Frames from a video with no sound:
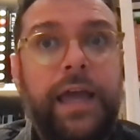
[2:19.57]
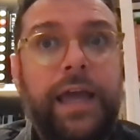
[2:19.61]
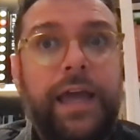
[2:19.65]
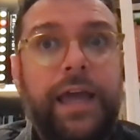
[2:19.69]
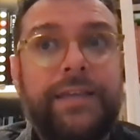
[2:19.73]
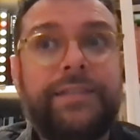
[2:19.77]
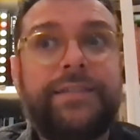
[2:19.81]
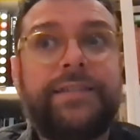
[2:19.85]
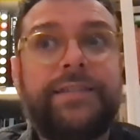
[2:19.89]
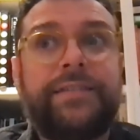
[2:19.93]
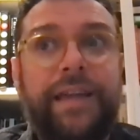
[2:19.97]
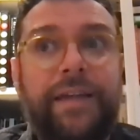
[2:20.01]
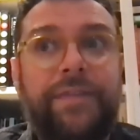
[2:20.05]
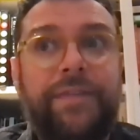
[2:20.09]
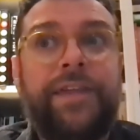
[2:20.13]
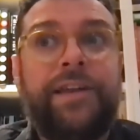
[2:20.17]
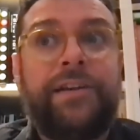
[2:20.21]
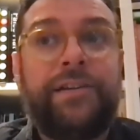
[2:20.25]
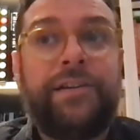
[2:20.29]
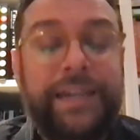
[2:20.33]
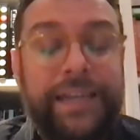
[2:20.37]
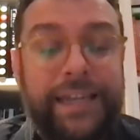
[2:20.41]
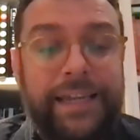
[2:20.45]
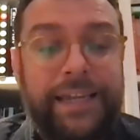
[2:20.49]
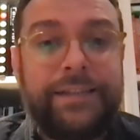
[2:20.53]
is, is that
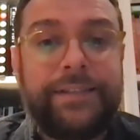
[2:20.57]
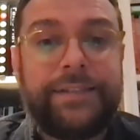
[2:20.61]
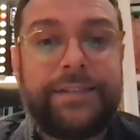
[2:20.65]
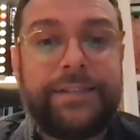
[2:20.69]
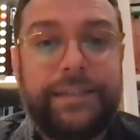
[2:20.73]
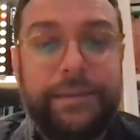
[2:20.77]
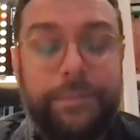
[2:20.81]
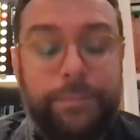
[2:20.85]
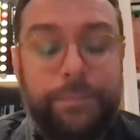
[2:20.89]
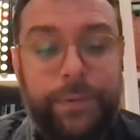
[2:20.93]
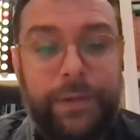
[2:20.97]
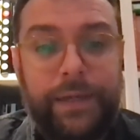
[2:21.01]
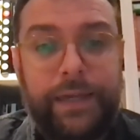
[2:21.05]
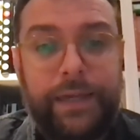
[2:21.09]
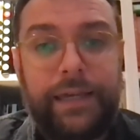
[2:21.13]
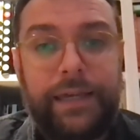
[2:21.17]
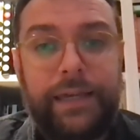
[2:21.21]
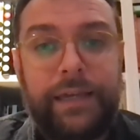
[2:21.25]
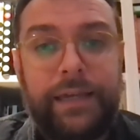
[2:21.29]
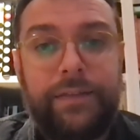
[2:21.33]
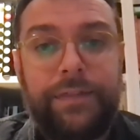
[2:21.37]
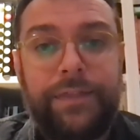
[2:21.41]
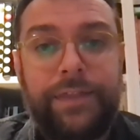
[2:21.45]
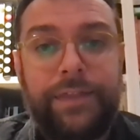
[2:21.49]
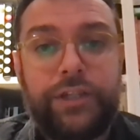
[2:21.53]
there needs to
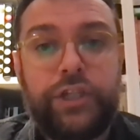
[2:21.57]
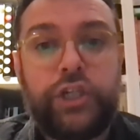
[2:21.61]
be the